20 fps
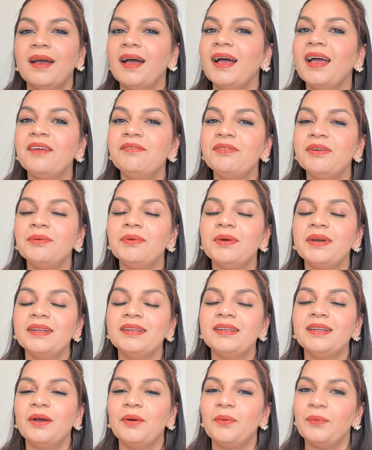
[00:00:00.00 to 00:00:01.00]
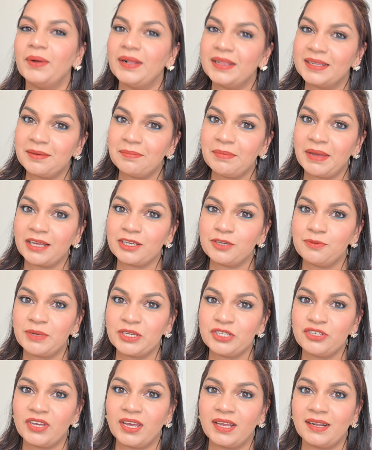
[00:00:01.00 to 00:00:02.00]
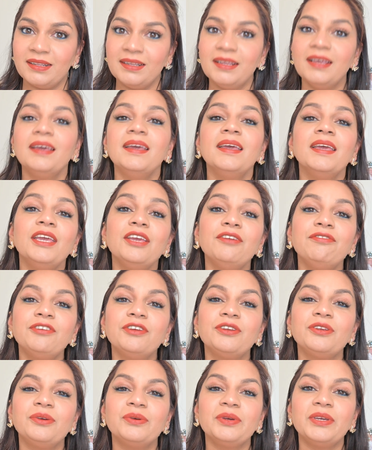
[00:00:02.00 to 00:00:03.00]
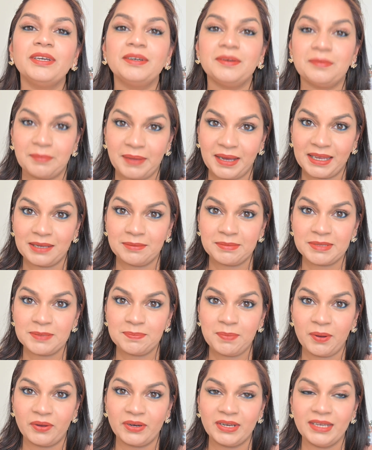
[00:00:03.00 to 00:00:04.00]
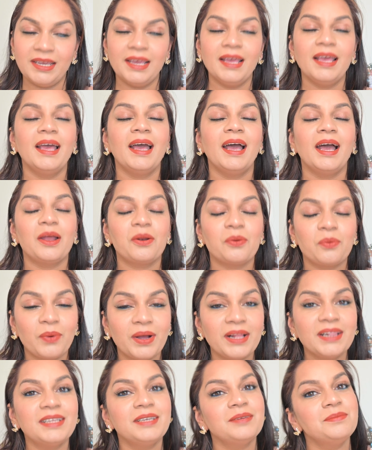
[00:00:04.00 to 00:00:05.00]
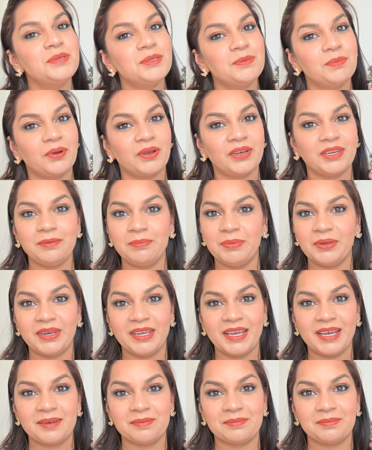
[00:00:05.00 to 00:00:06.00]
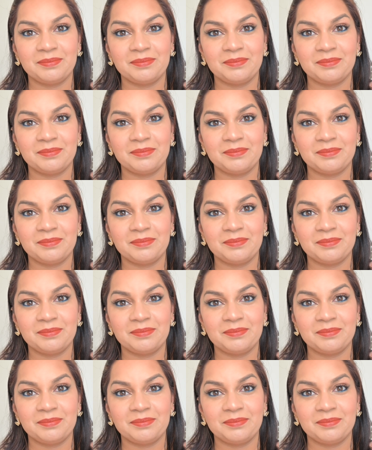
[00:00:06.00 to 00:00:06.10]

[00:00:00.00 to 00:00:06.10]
Hi everyone, welcome back to my channel. If you're new here, my name is Bonny and welcome to Bonny Beauty Hub.